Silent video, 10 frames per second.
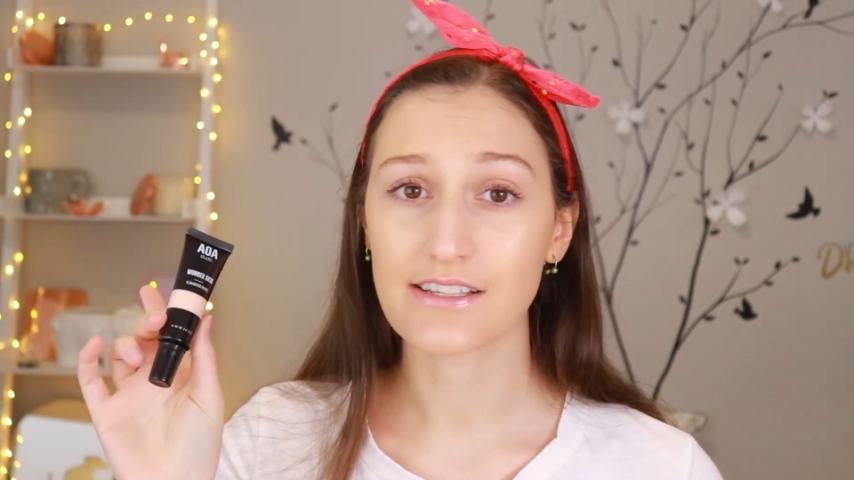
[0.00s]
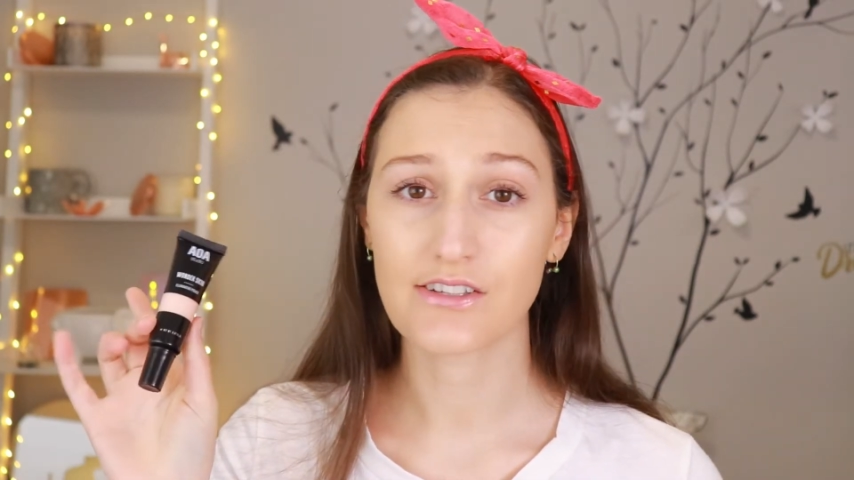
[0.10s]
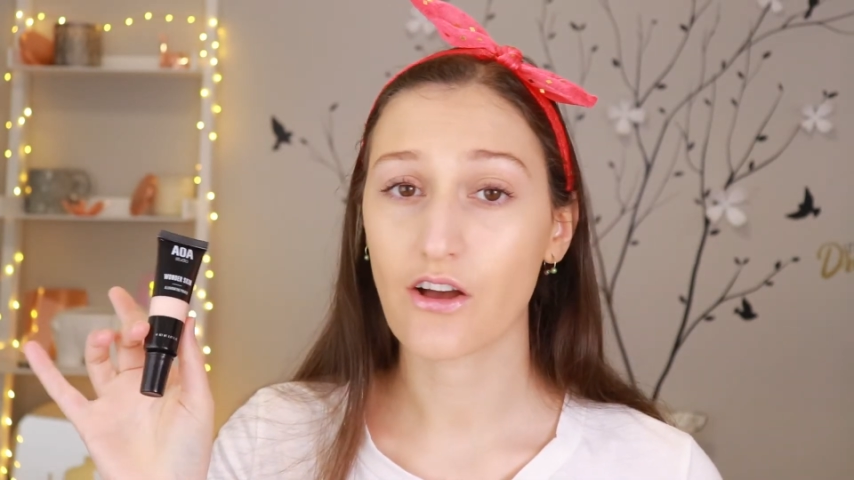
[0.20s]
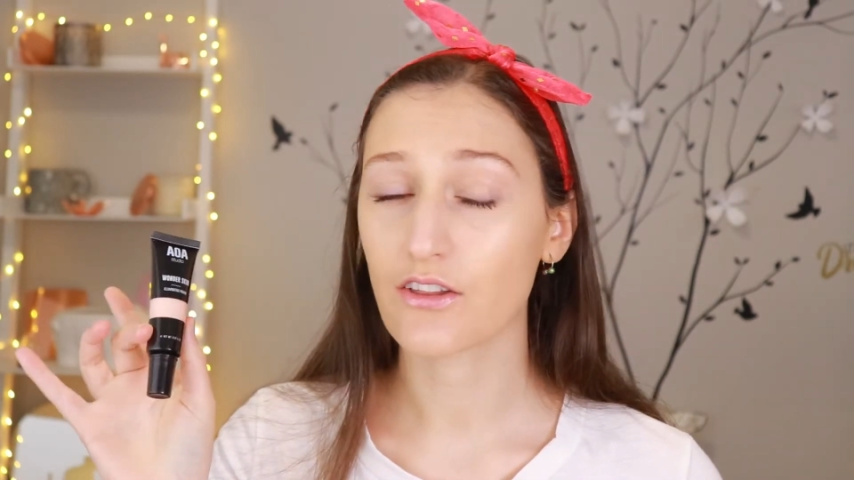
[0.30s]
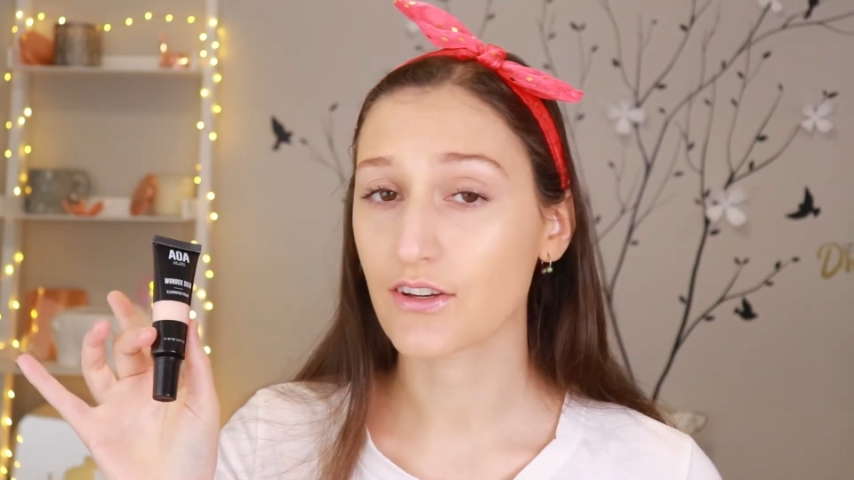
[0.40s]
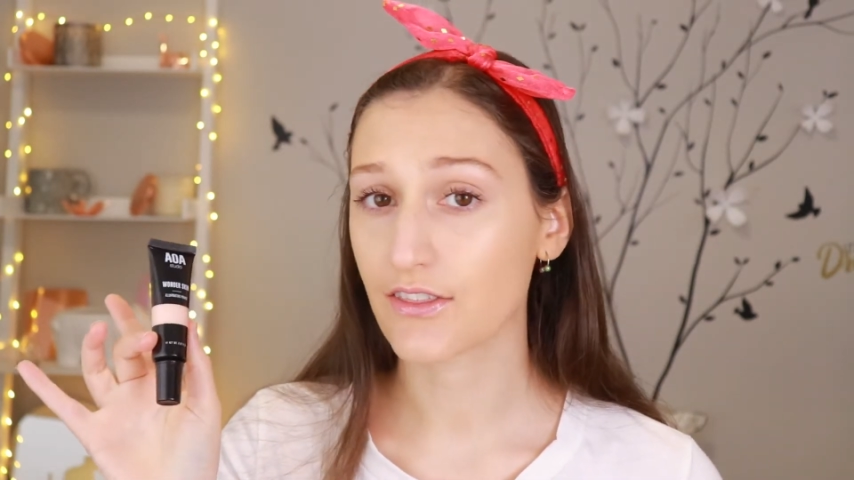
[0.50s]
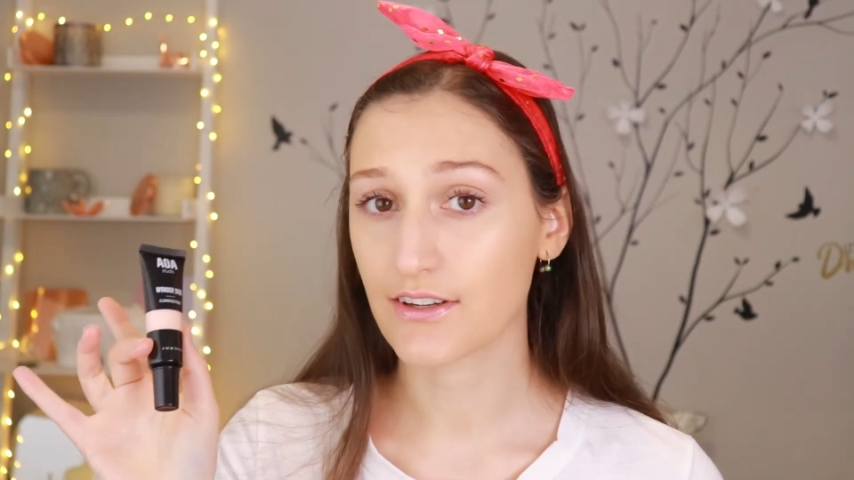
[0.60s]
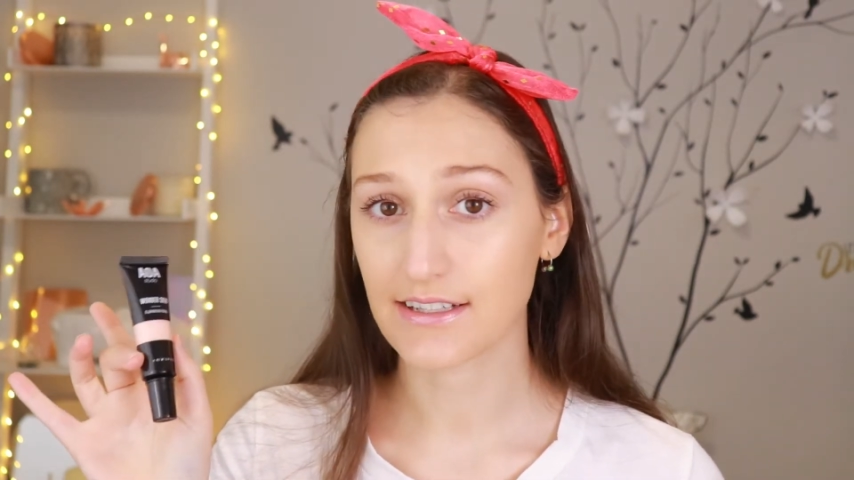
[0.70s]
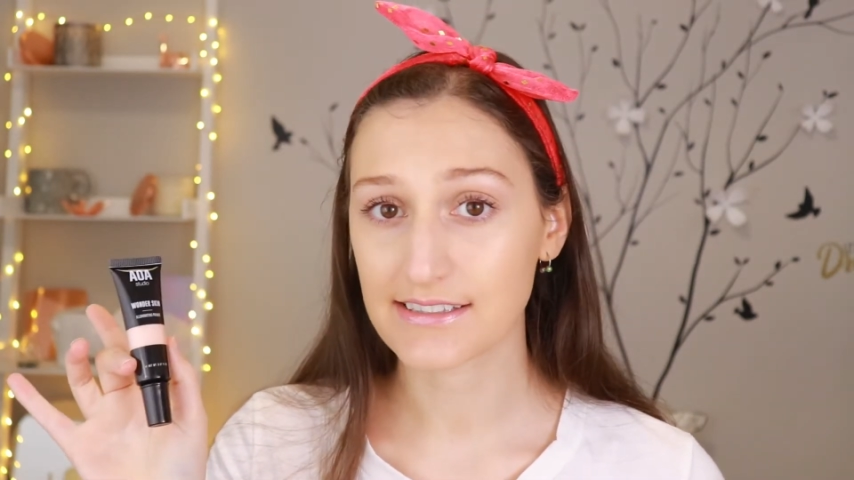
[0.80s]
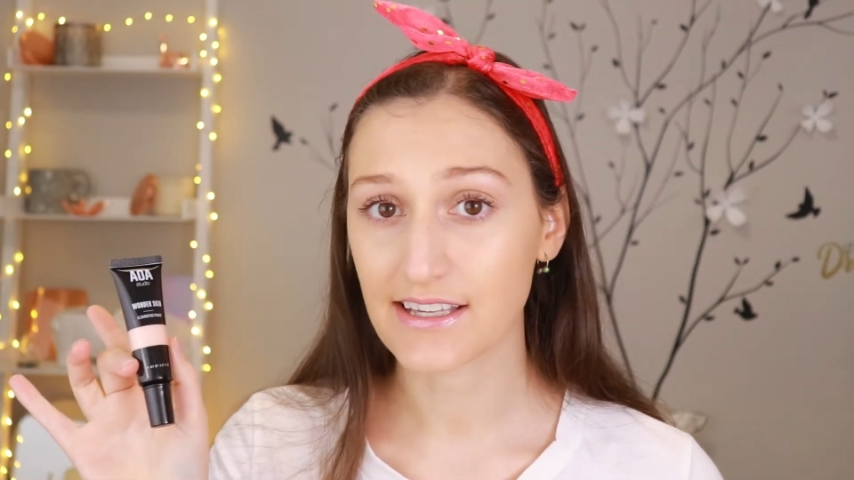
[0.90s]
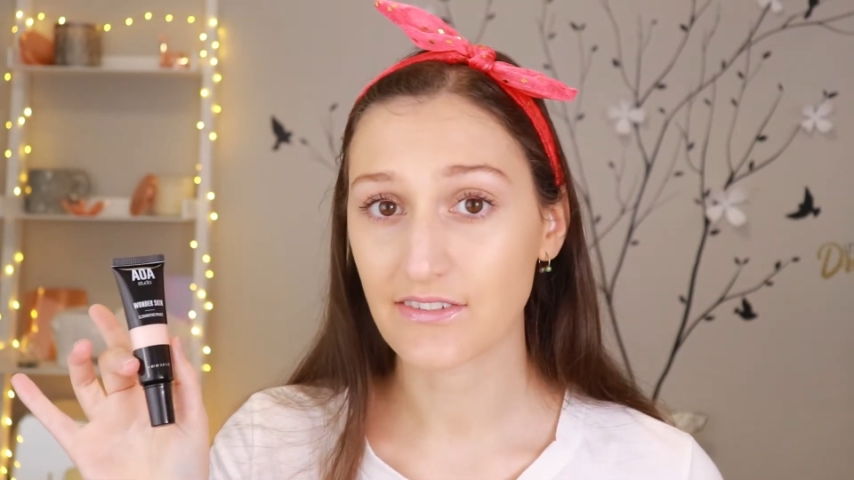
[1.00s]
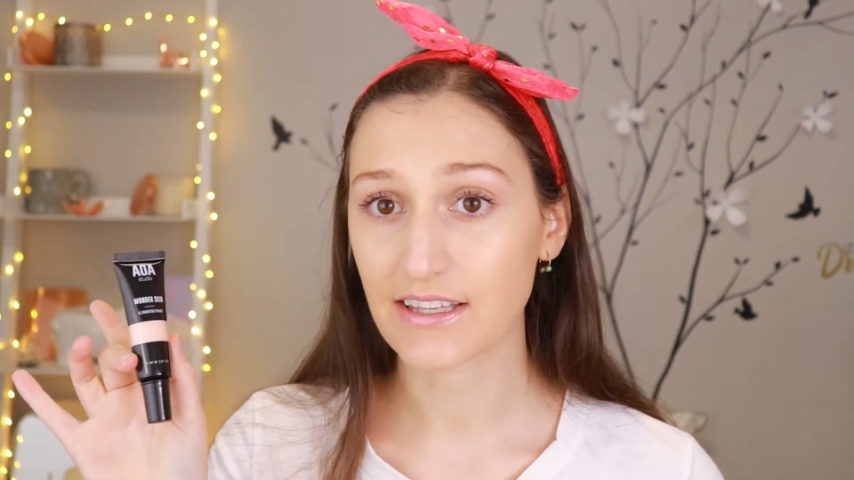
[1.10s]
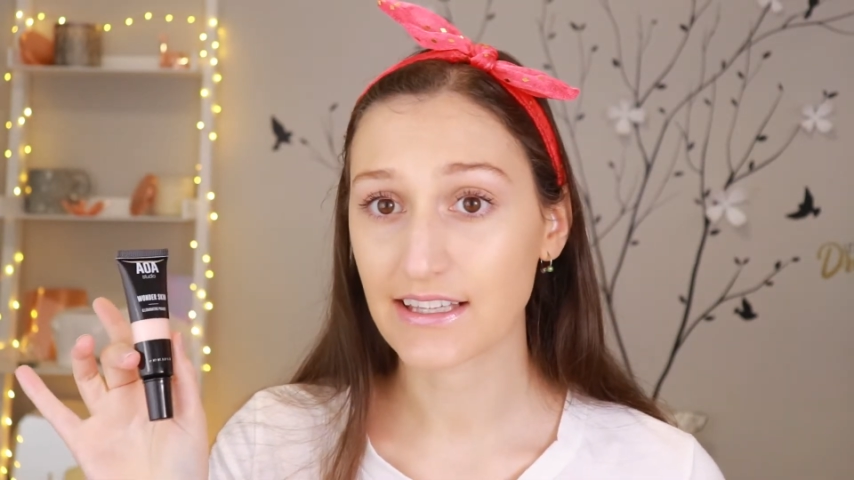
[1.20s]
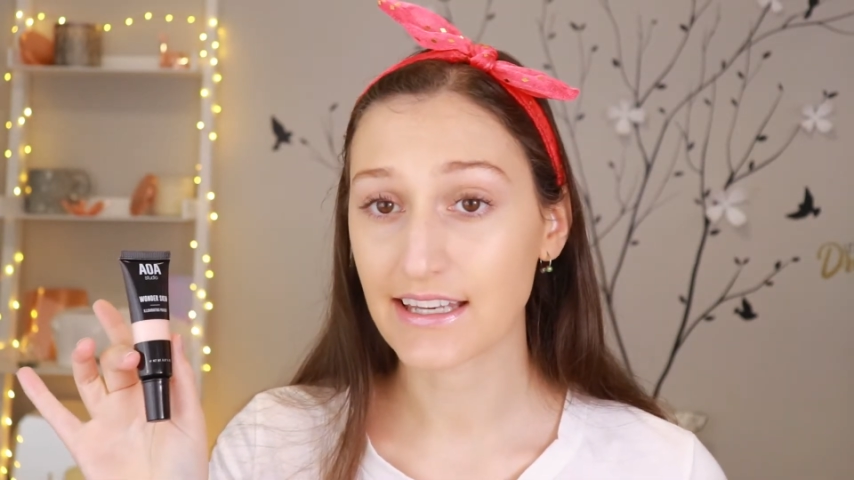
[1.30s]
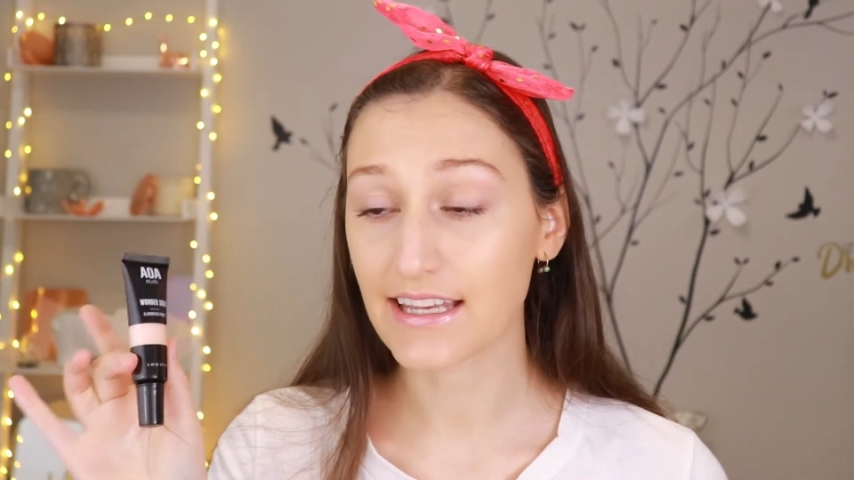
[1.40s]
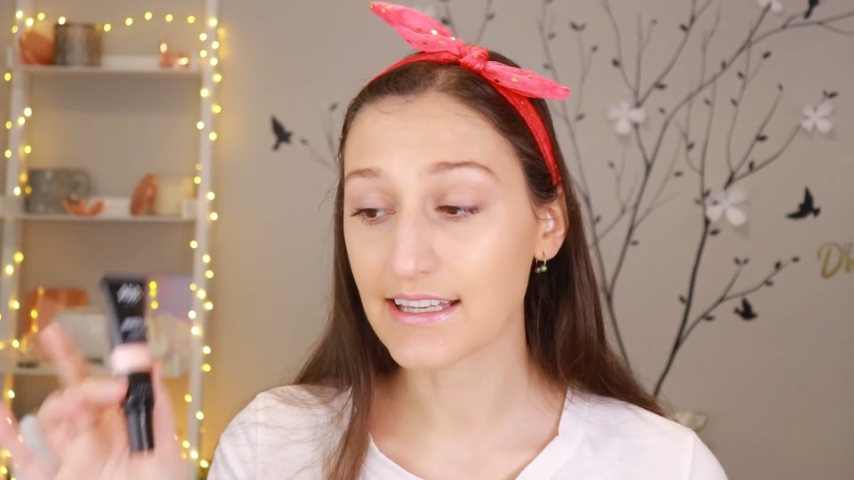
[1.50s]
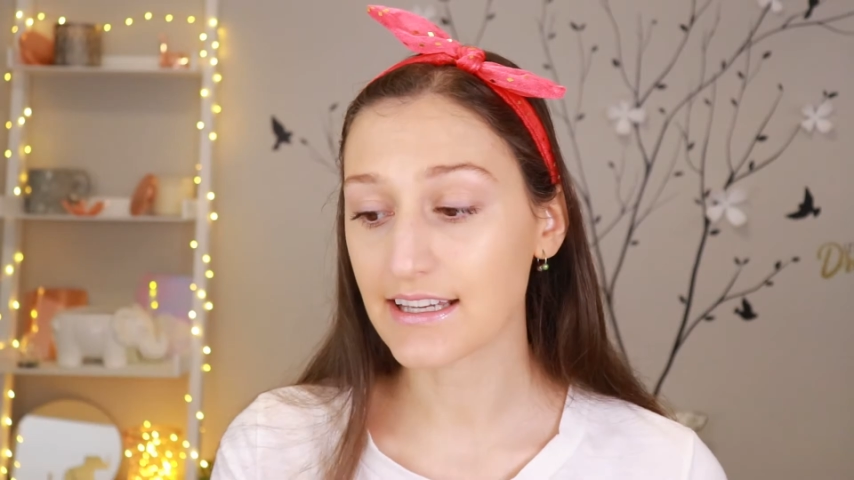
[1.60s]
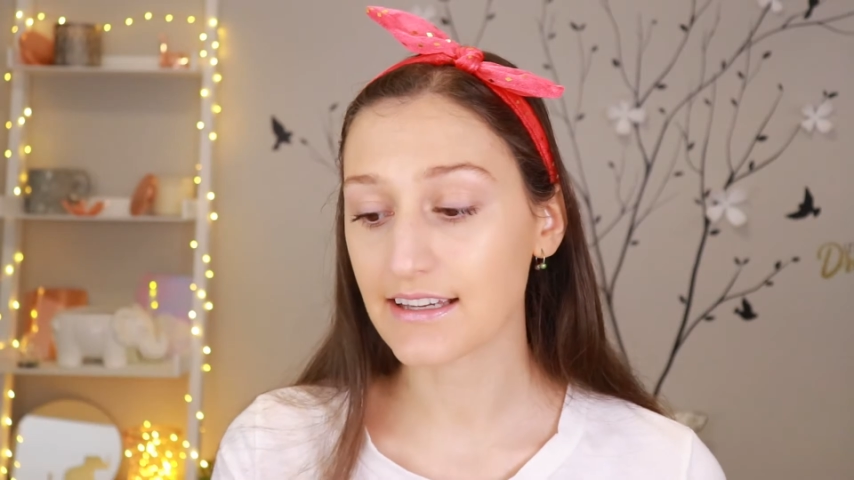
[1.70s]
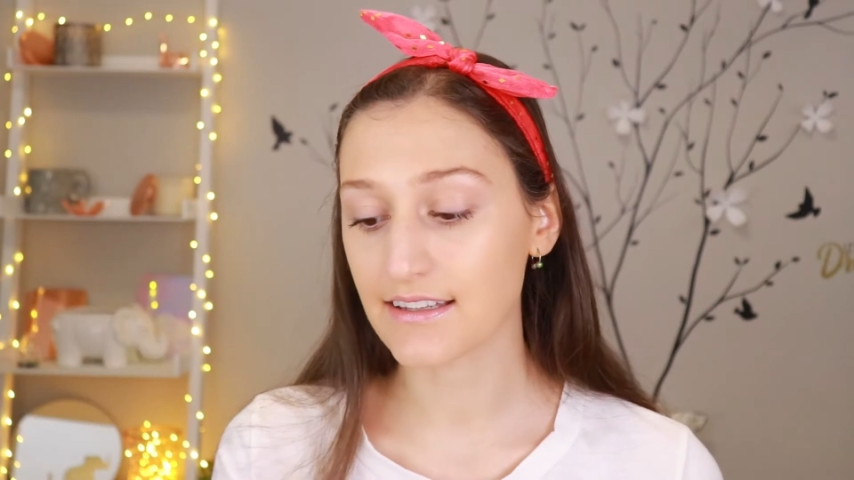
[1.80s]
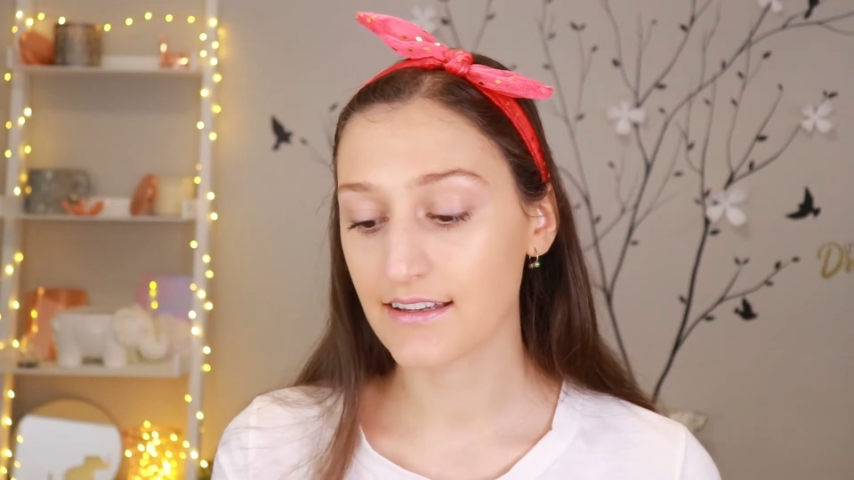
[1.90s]
$1.37
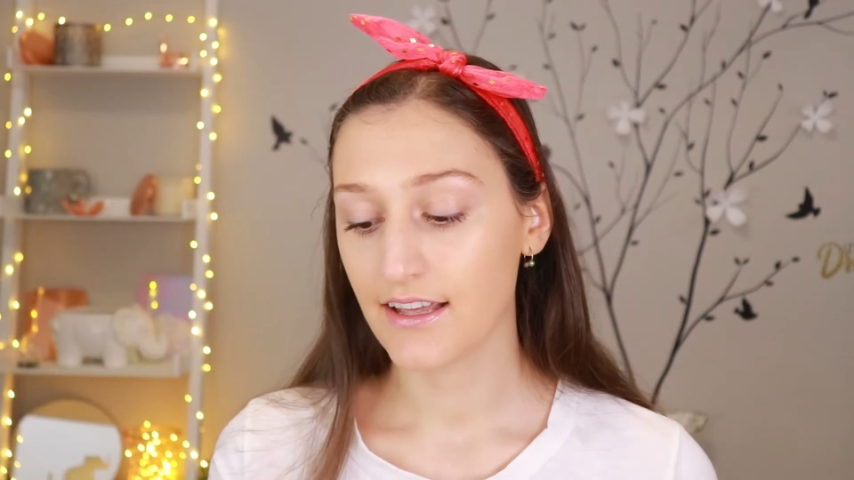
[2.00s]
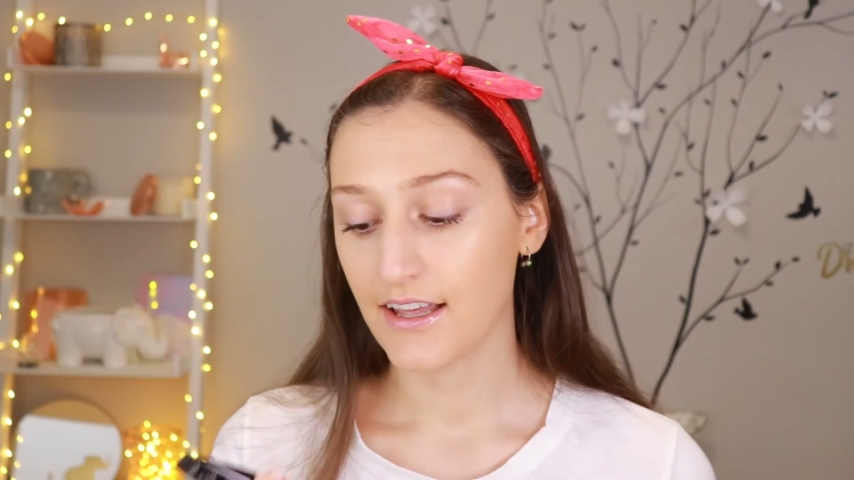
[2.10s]
Canadian.